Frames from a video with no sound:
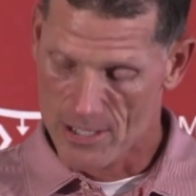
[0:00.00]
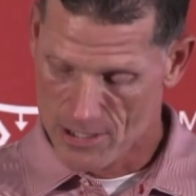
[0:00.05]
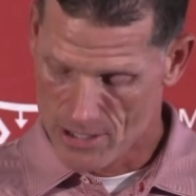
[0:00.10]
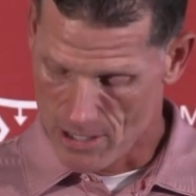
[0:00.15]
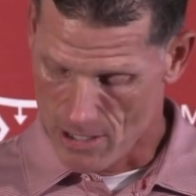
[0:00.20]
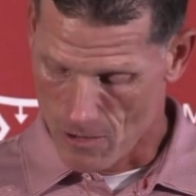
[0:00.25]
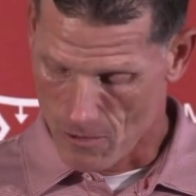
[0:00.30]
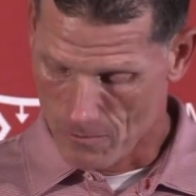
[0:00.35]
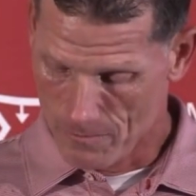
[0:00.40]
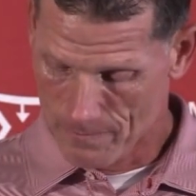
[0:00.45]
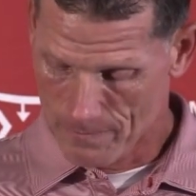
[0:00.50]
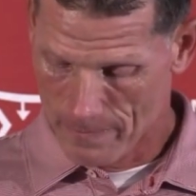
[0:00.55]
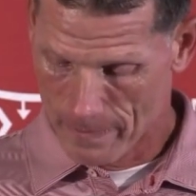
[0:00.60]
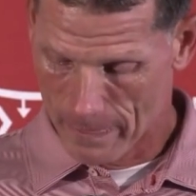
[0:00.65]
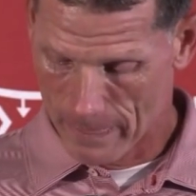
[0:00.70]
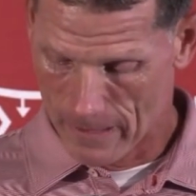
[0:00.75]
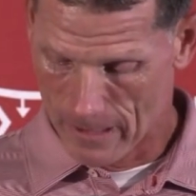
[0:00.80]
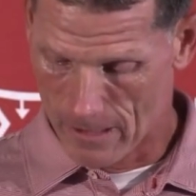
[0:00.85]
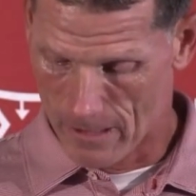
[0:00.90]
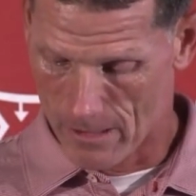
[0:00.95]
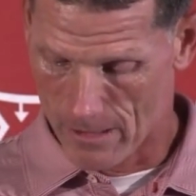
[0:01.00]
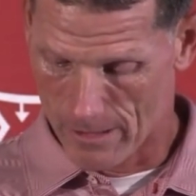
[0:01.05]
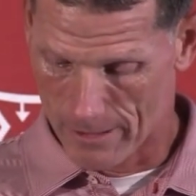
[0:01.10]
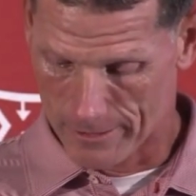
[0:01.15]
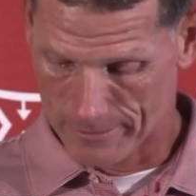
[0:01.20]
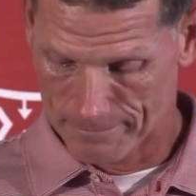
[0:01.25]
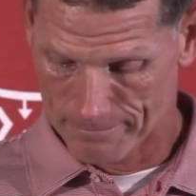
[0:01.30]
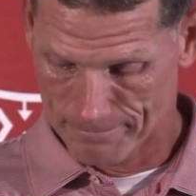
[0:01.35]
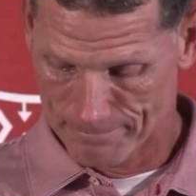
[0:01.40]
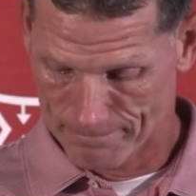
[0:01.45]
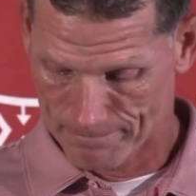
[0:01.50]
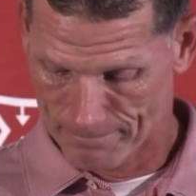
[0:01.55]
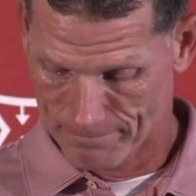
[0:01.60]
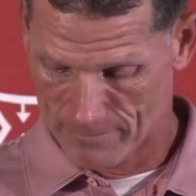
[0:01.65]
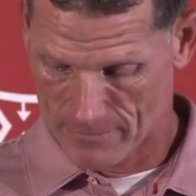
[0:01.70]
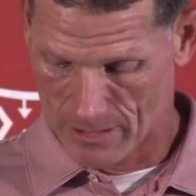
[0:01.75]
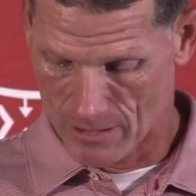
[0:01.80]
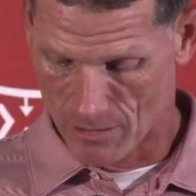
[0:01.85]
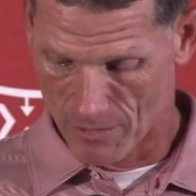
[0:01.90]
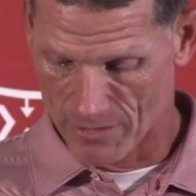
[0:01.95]
So I
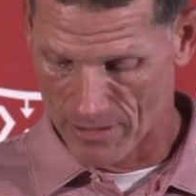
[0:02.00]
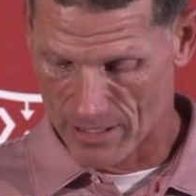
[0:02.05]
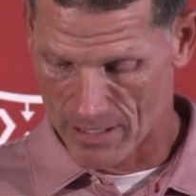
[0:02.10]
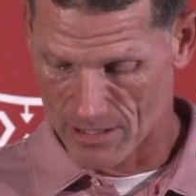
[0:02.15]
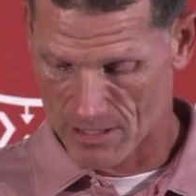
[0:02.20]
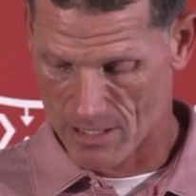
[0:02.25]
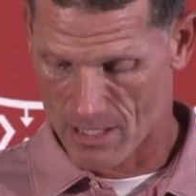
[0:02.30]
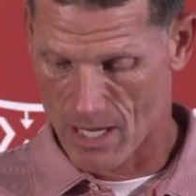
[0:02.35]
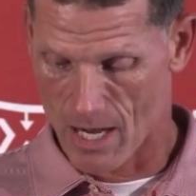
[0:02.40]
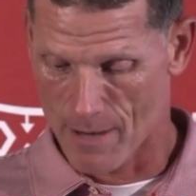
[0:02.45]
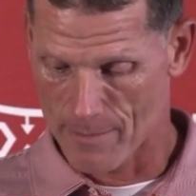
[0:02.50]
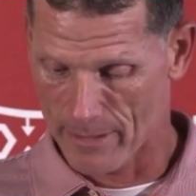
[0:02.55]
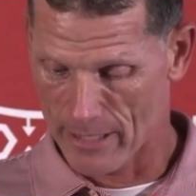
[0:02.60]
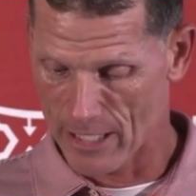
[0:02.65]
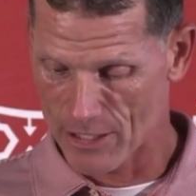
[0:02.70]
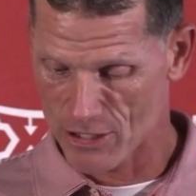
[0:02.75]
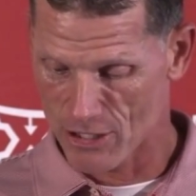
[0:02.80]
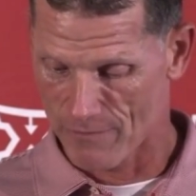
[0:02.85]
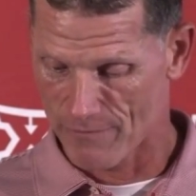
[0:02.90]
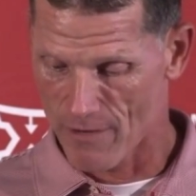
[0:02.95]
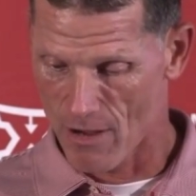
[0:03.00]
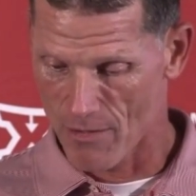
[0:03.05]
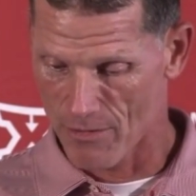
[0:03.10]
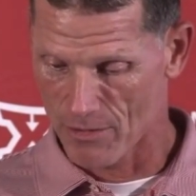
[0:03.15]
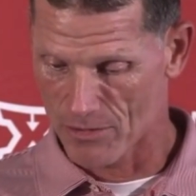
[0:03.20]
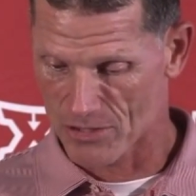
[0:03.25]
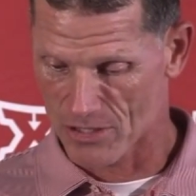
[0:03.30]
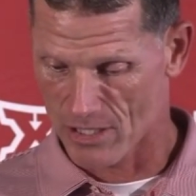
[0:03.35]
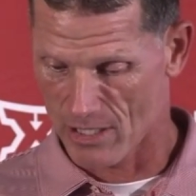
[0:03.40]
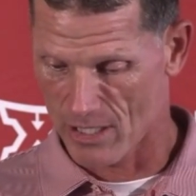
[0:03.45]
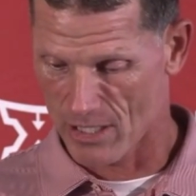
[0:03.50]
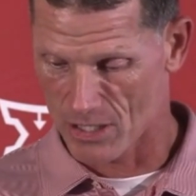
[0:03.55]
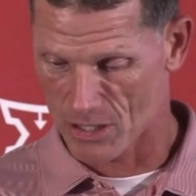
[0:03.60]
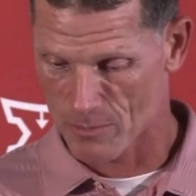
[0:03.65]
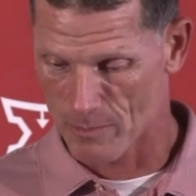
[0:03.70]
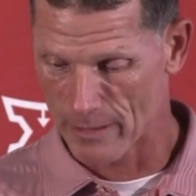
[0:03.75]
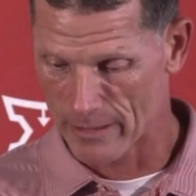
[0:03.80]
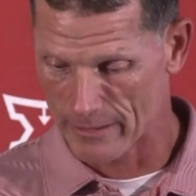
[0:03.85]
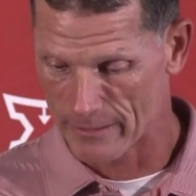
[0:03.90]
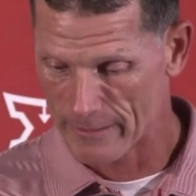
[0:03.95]
think it's a combination of all those things,
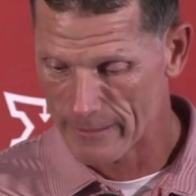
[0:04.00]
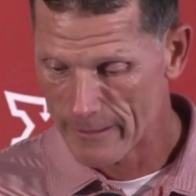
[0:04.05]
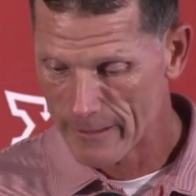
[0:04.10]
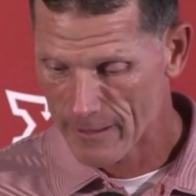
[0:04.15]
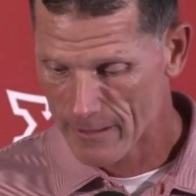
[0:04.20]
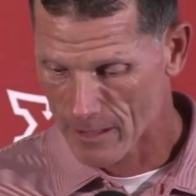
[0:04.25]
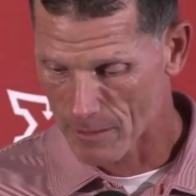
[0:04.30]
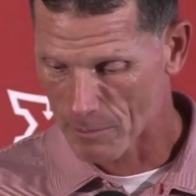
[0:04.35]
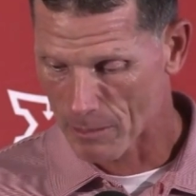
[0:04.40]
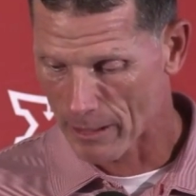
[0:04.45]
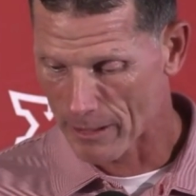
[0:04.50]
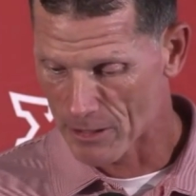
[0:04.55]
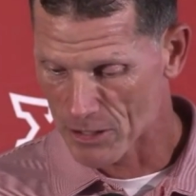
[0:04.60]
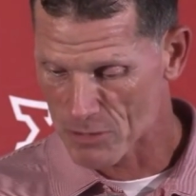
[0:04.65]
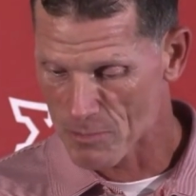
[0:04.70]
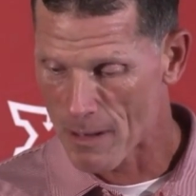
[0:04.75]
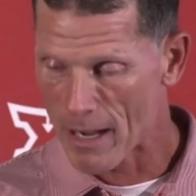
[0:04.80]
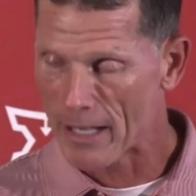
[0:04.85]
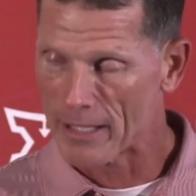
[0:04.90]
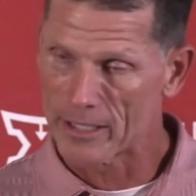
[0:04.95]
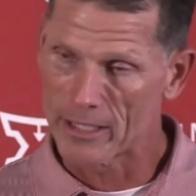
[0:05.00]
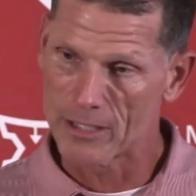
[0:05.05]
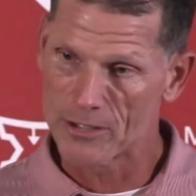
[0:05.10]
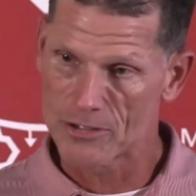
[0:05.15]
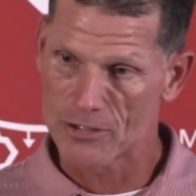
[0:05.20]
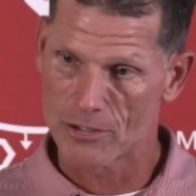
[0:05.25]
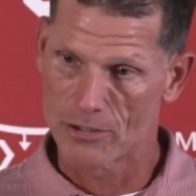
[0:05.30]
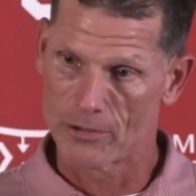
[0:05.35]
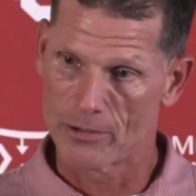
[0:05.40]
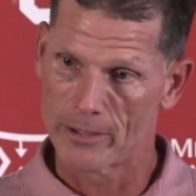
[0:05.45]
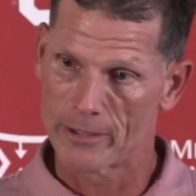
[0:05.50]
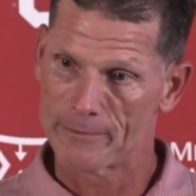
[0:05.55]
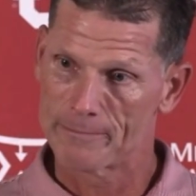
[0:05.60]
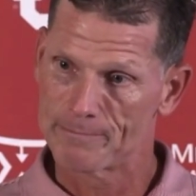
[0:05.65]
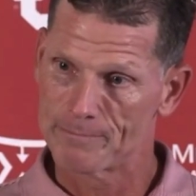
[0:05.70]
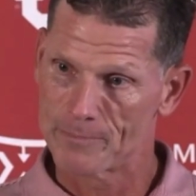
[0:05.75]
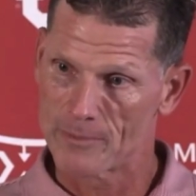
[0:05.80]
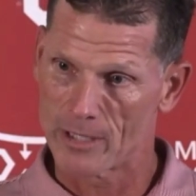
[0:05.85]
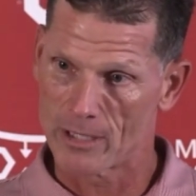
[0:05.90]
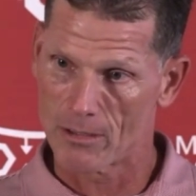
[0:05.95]
but the players buying into it,
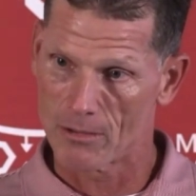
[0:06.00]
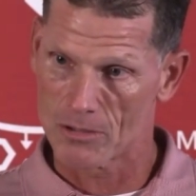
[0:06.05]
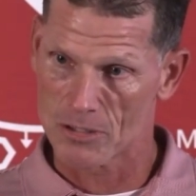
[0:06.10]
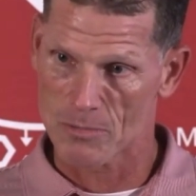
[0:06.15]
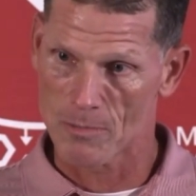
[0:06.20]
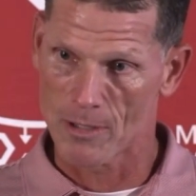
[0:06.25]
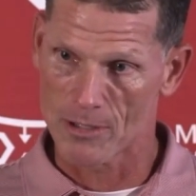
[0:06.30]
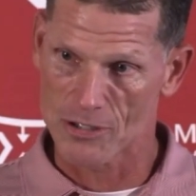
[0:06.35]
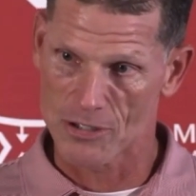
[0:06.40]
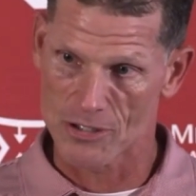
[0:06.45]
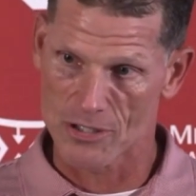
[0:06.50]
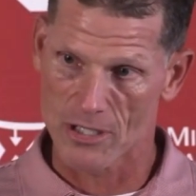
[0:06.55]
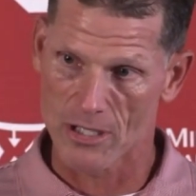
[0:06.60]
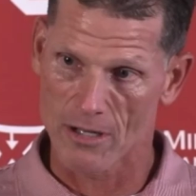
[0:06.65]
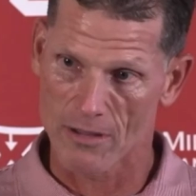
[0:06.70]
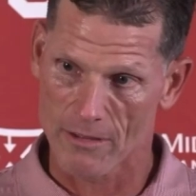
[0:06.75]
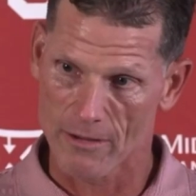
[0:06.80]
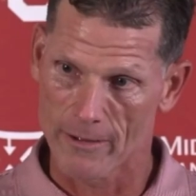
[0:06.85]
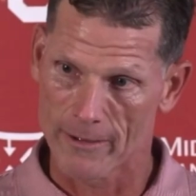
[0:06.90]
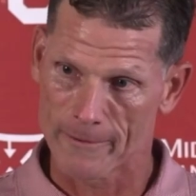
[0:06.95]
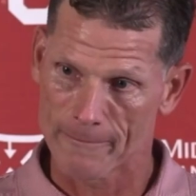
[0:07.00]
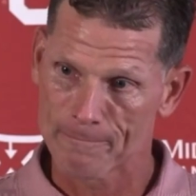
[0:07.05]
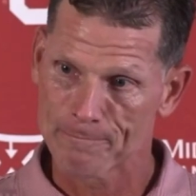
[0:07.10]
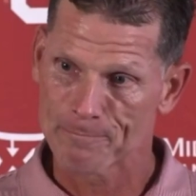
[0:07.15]
as much as anything.